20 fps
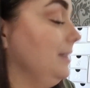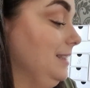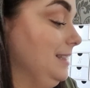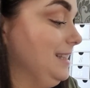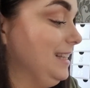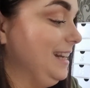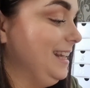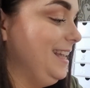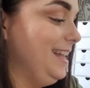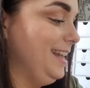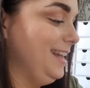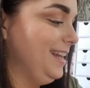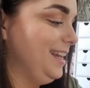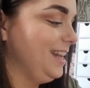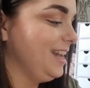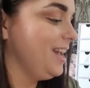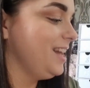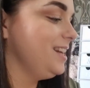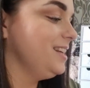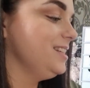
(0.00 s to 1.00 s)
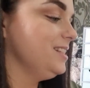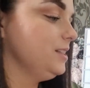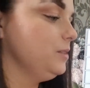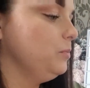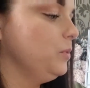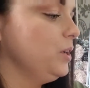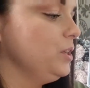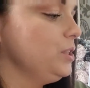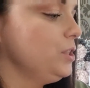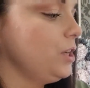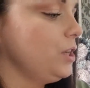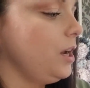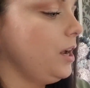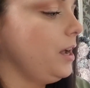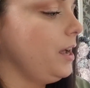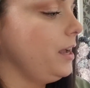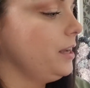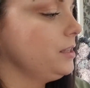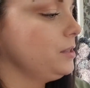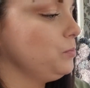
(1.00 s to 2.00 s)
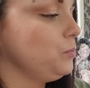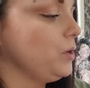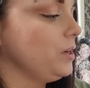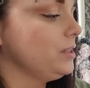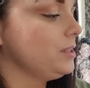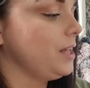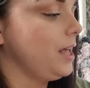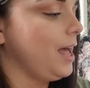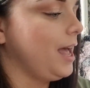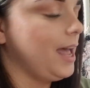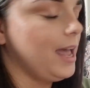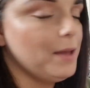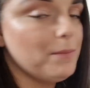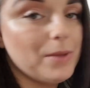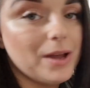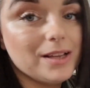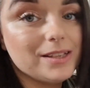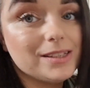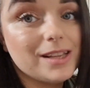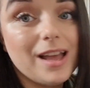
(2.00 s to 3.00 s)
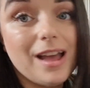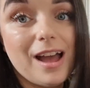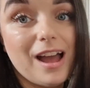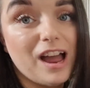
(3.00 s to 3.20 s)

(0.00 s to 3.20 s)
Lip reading: Kinsley. It is the Moisture Express hair mask.